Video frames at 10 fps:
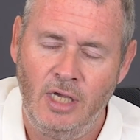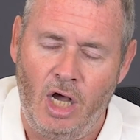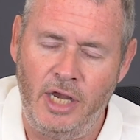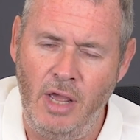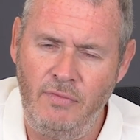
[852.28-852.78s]

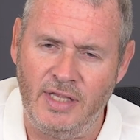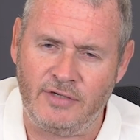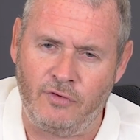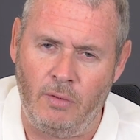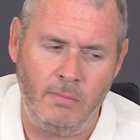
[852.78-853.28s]
I know this
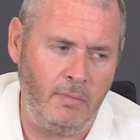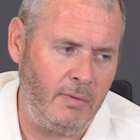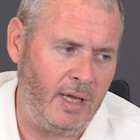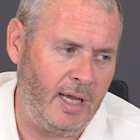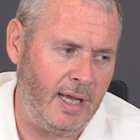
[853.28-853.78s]
from
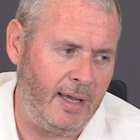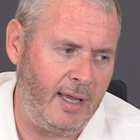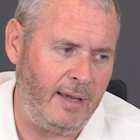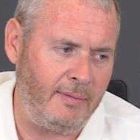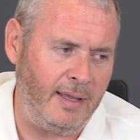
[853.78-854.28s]

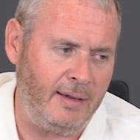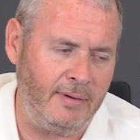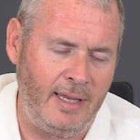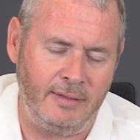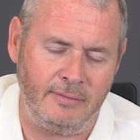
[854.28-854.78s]

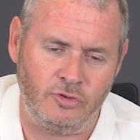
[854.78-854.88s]
in